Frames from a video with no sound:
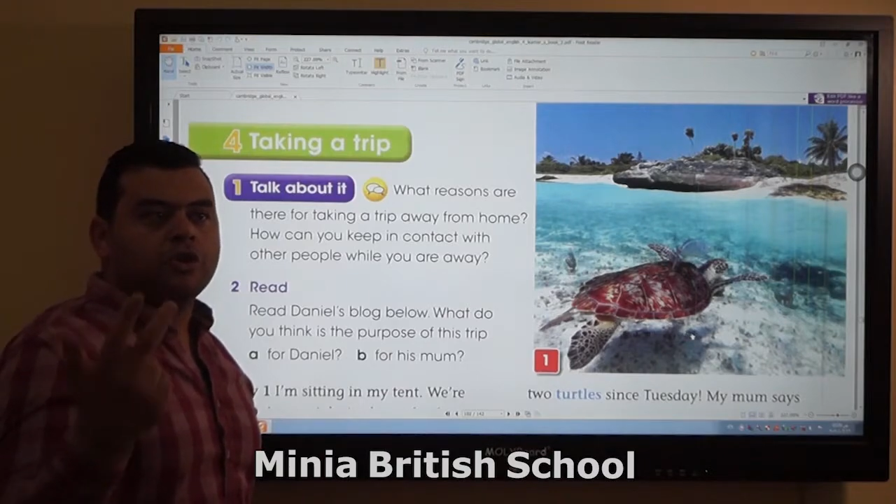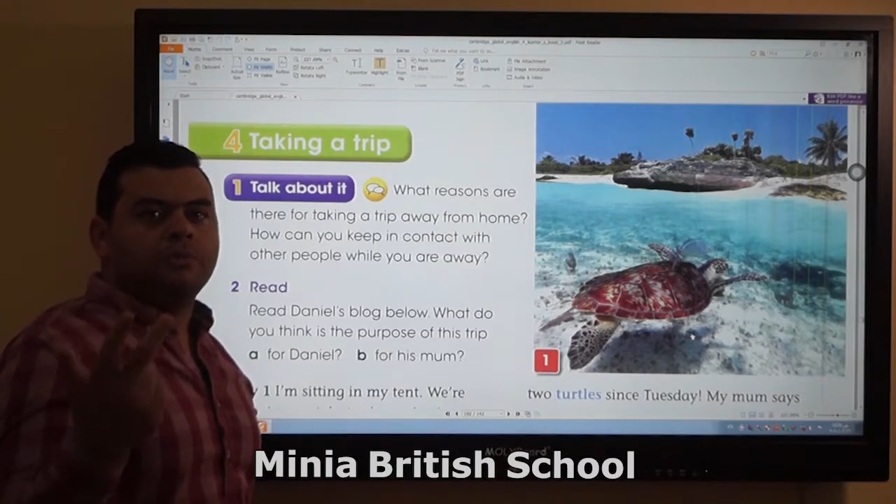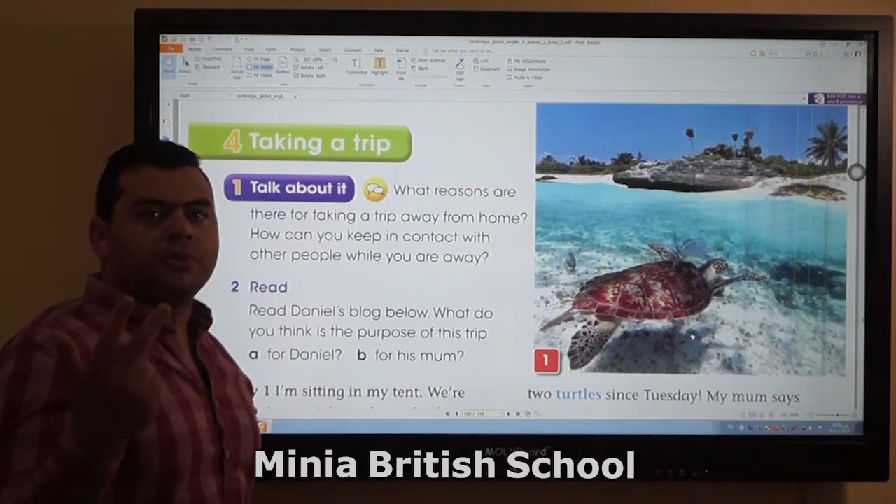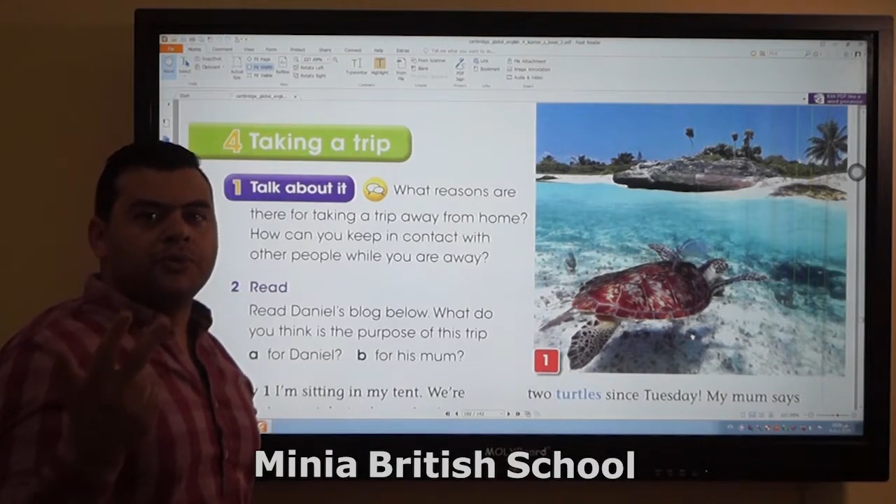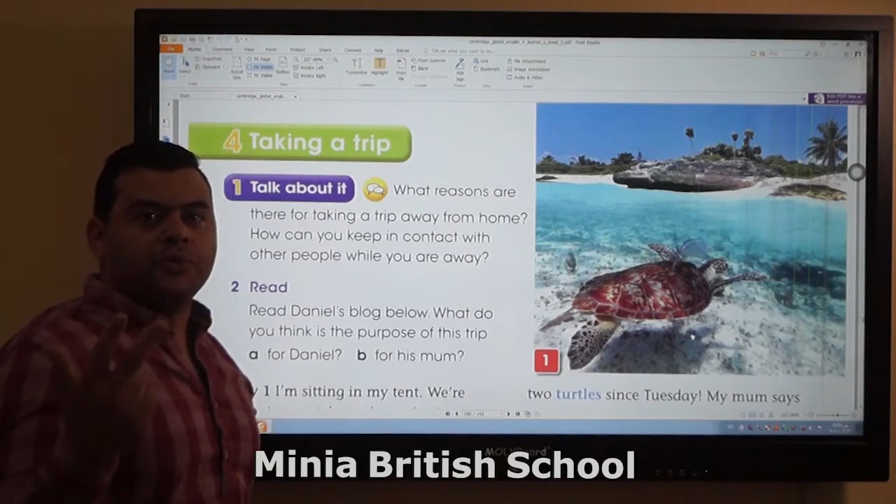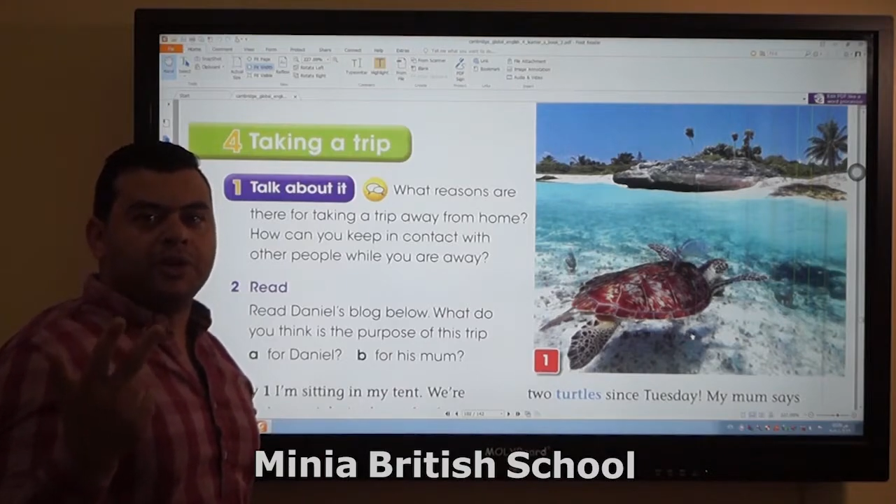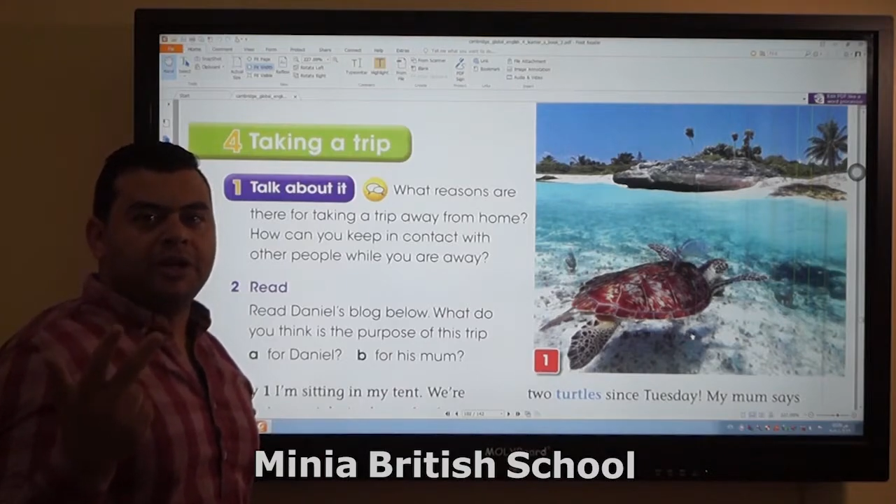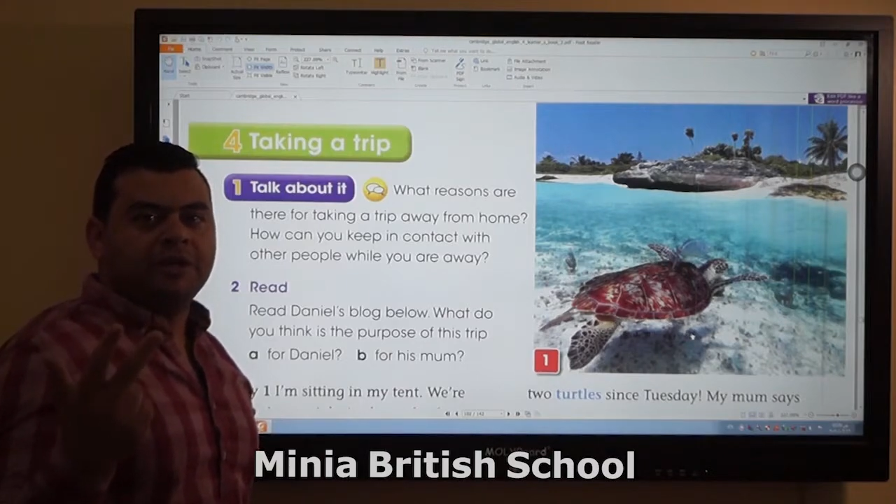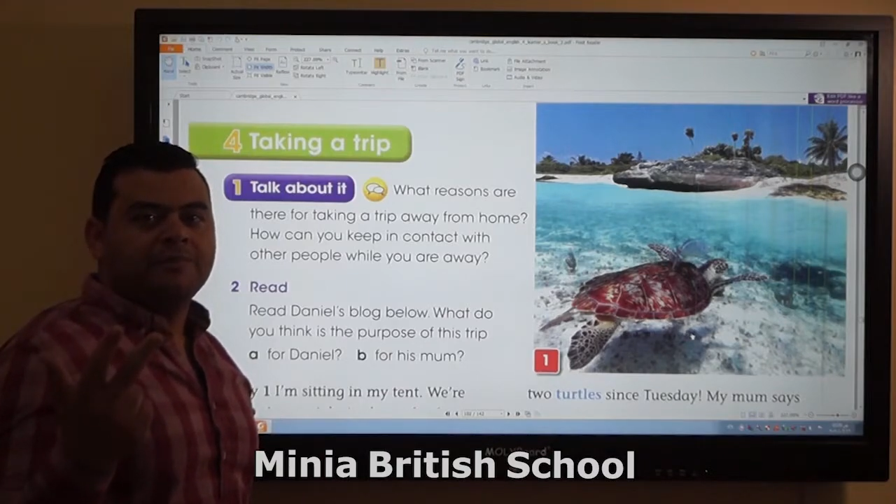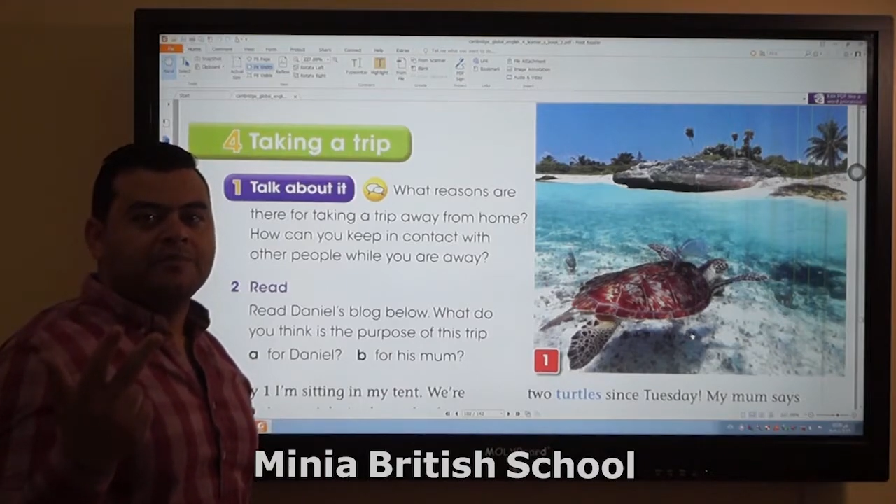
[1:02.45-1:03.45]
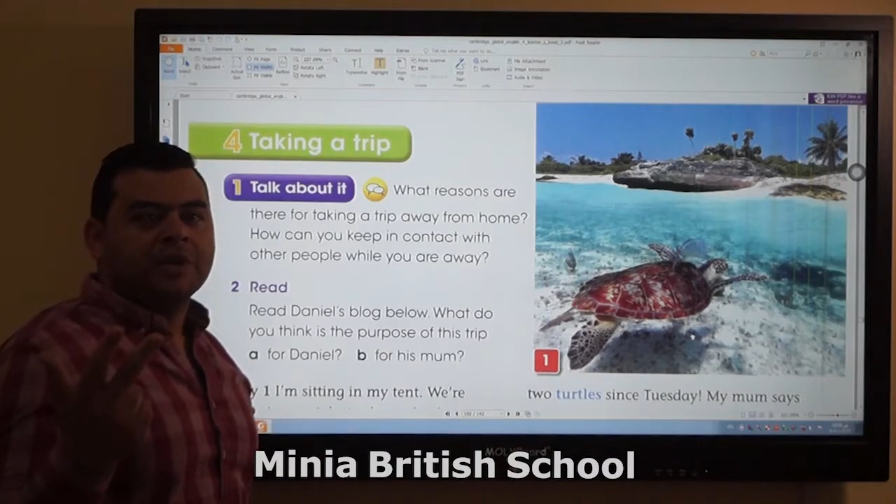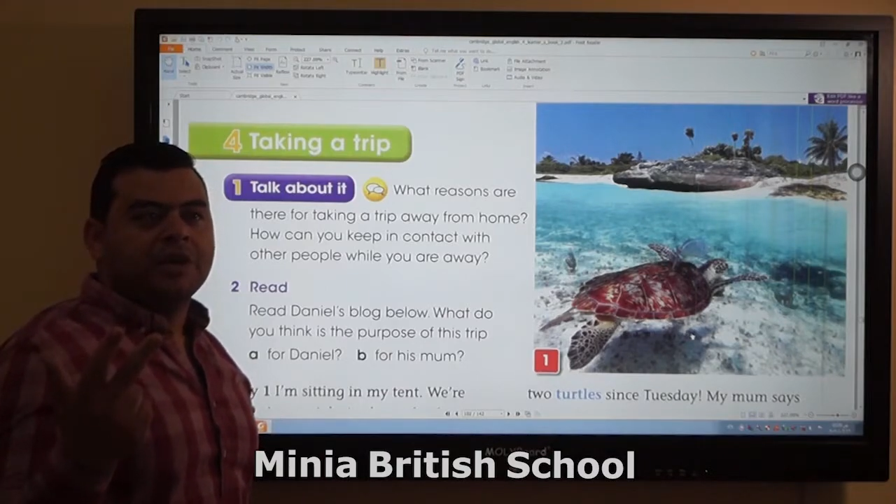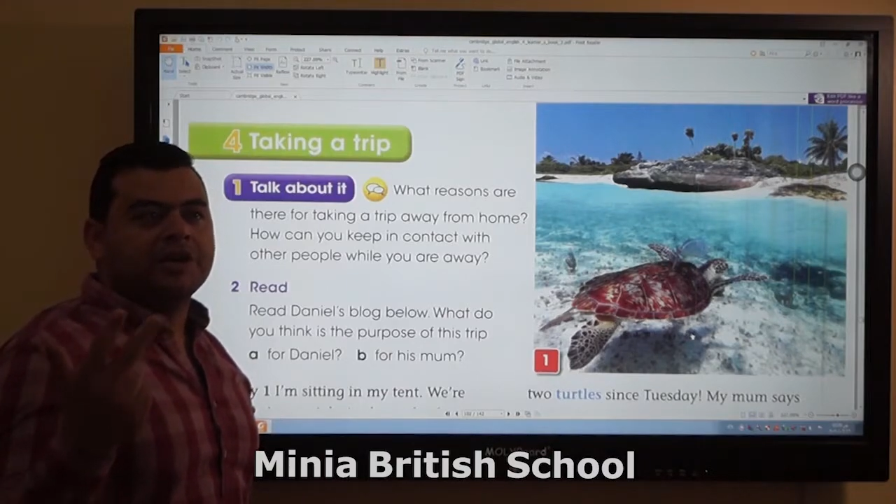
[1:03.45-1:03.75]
Number 3,